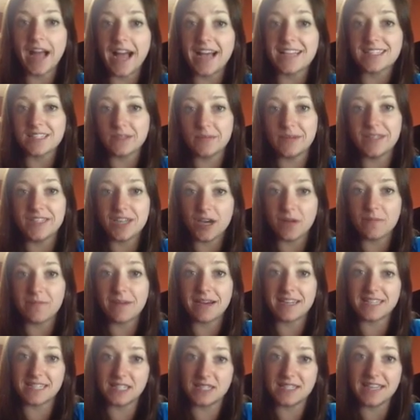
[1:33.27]
has to be done
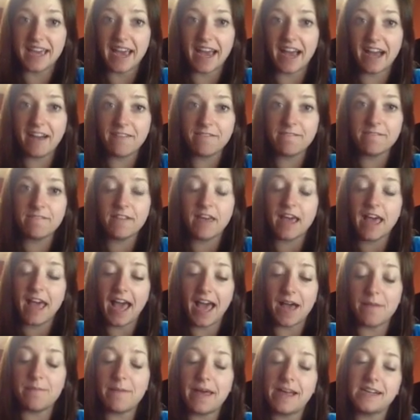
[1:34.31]
by staff
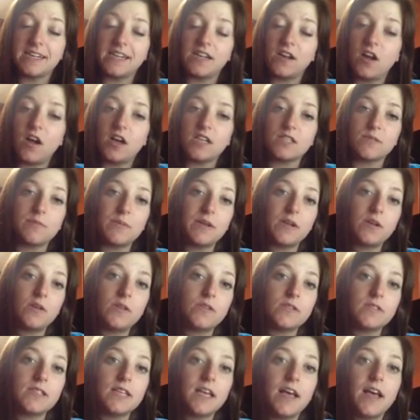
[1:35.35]
at magnet
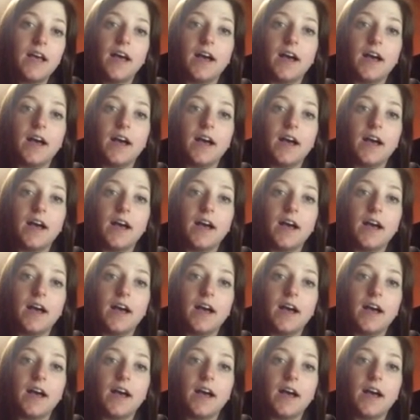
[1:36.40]
hospitals,